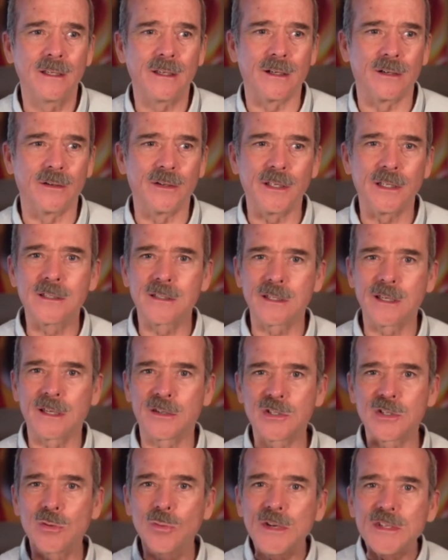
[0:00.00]
You know, it's
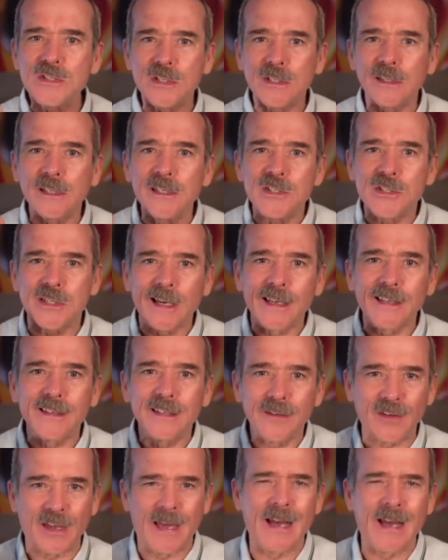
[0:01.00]
exquisitely
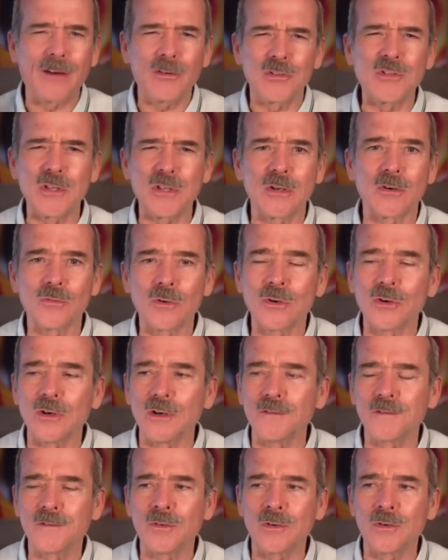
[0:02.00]
scientific. How does the
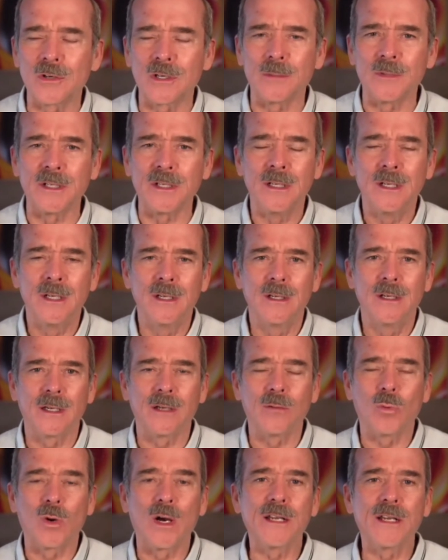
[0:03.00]
aurora form and
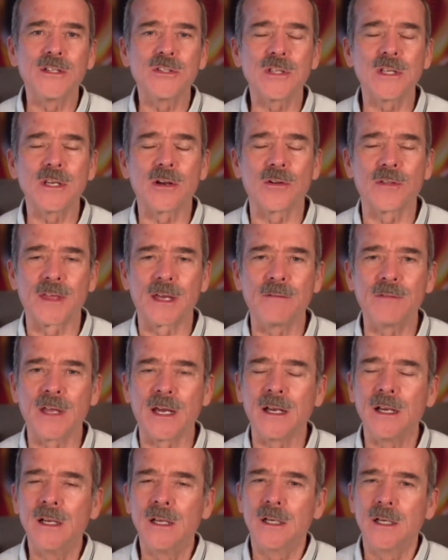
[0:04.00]
why does the Earth have
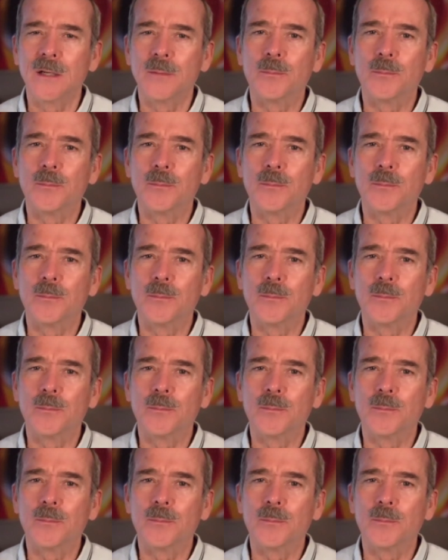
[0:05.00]
that?